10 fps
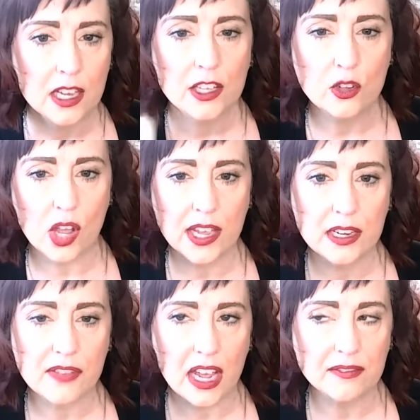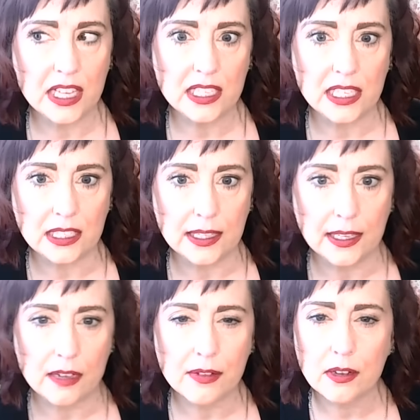You kind of have that inkling
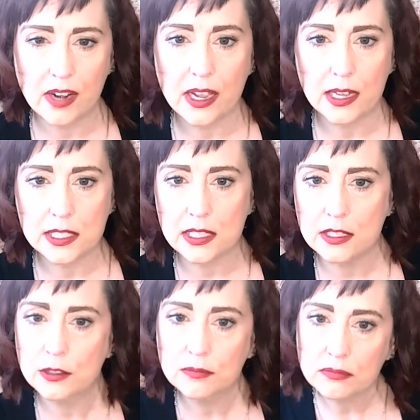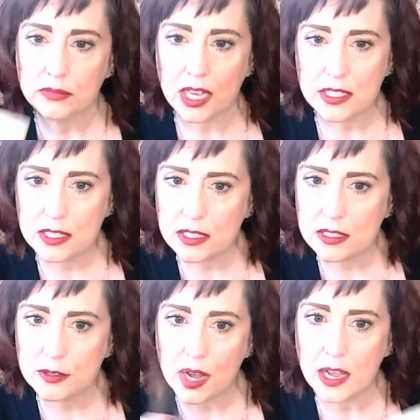of, all right, I see you. I see
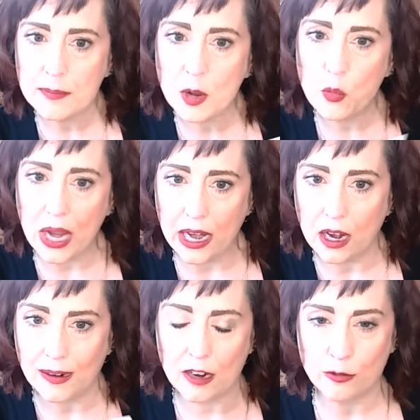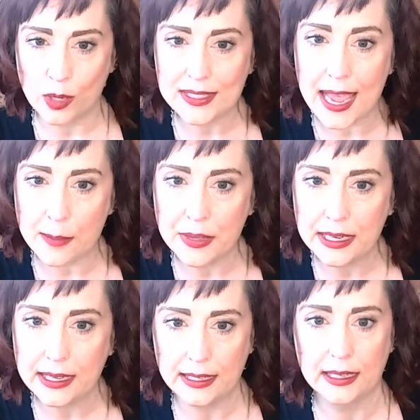you. I'm aware of what's
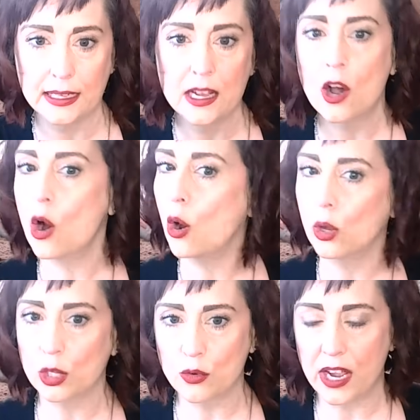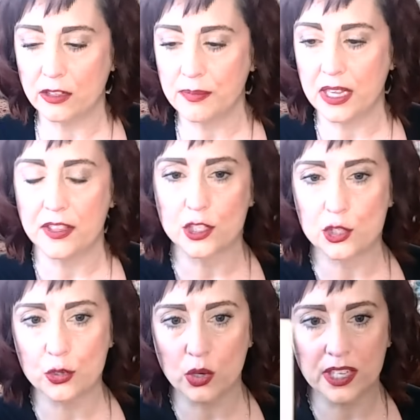happening all around me. The
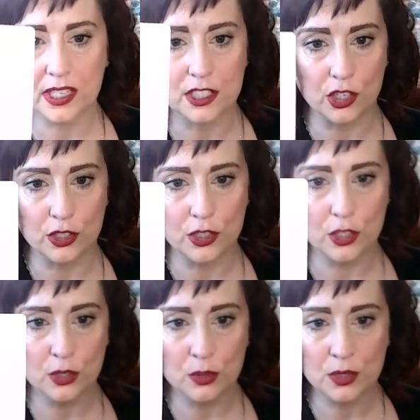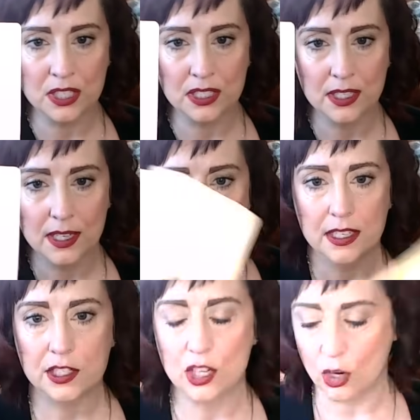Stork is good news.
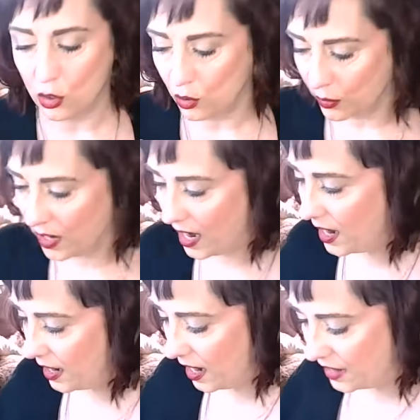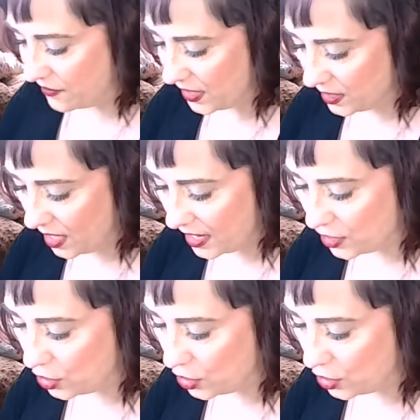So I feel like